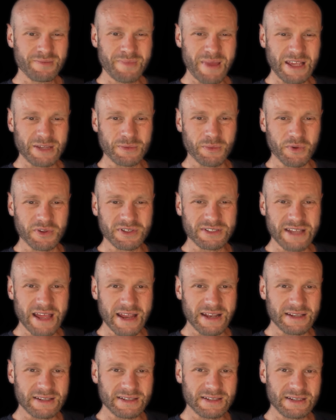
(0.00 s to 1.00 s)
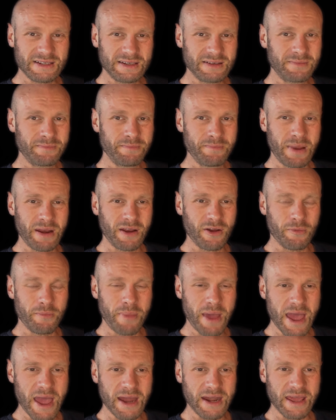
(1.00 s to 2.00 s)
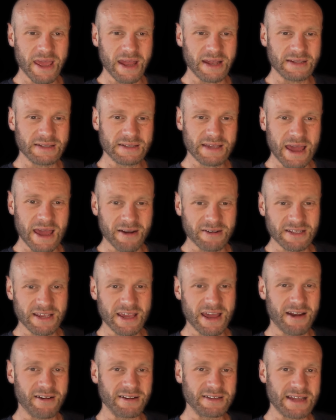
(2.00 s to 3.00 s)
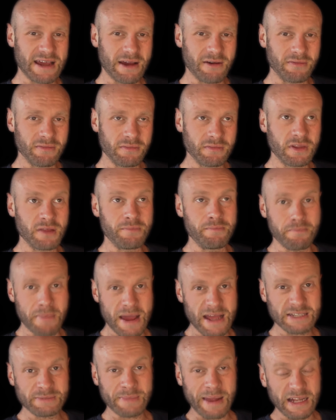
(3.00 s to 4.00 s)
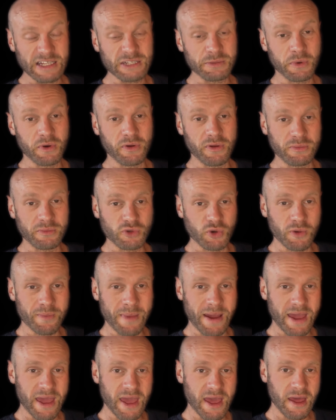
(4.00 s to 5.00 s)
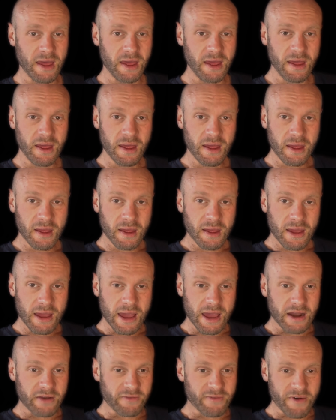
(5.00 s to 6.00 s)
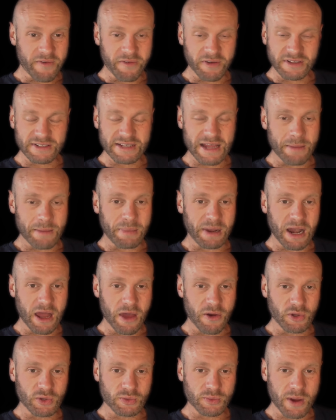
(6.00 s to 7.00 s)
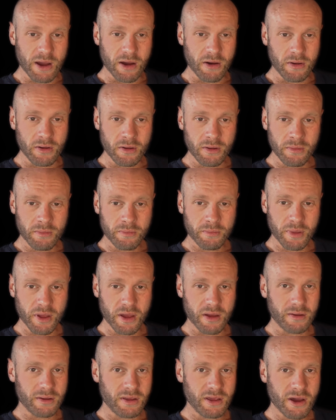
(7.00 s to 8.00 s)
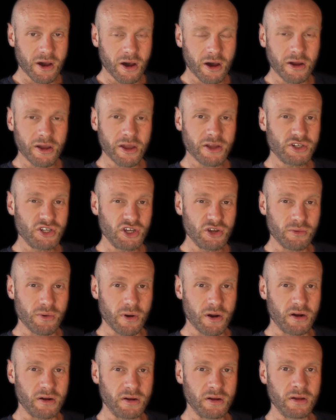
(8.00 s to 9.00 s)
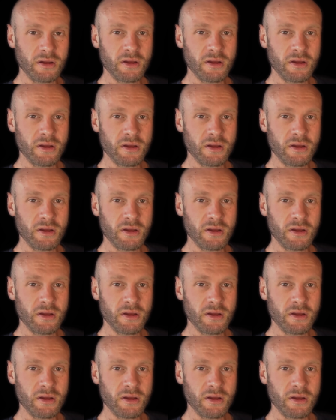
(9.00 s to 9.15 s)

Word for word: makes more sense, been compared against calories in, calories out, the mass balance model I'm talking about here, and I've referenced that below as well. But you can't go too wrong